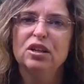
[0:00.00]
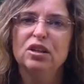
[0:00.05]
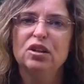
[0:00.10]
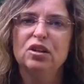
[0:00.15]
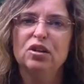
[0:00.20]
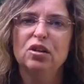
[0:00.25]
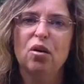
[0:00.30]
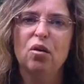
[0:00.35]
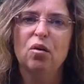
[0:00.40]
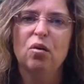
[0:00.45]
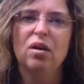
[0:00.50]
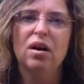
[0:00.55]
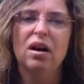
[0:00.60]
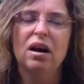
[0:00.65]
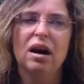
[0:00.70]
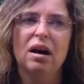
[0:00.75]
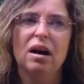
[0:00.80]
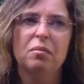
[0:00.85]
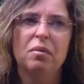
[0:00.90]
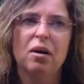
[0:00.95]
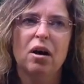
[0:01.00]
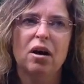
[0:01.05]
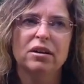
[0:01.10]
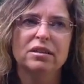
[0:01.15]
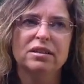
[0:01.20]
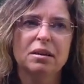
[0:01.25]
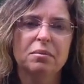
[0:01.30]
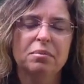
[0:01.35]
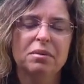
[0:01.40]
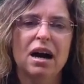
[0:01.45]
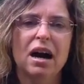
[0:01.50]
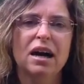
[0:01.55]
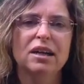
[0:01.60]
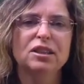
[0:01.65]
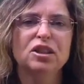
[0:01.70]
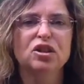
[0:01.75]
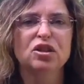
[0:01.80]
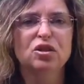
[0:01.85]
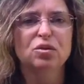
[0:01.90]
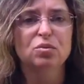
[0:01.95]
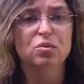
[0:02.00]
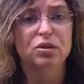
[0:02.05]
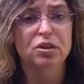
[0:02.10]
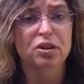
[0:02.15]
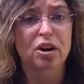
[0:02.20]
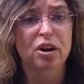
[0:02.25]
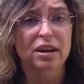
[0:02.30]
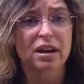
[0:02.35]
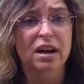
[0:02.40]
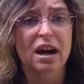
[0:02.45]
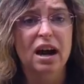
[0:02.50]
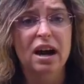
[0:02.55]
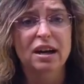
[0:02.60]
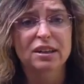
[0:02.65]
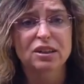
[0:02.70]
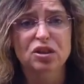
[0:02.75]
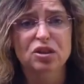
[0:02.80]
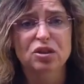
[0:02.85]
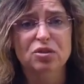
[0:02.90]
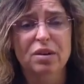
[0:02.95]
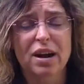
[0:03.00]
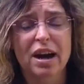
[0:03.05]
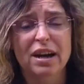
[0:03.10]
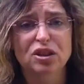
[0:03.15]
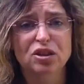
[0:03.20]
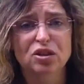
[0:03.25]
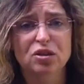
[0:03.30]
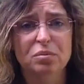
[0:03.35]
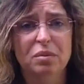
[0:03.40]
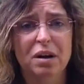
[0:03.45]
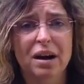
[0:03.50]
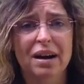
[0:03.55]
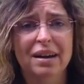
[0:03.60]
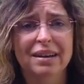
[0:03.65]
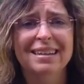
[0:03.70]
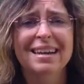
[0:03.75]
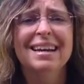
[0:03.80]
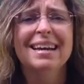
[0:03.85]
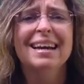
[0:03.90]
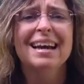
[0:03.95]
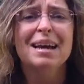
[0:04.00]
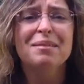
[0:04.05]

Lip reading: you know, our subconscious with our conscious rational mind,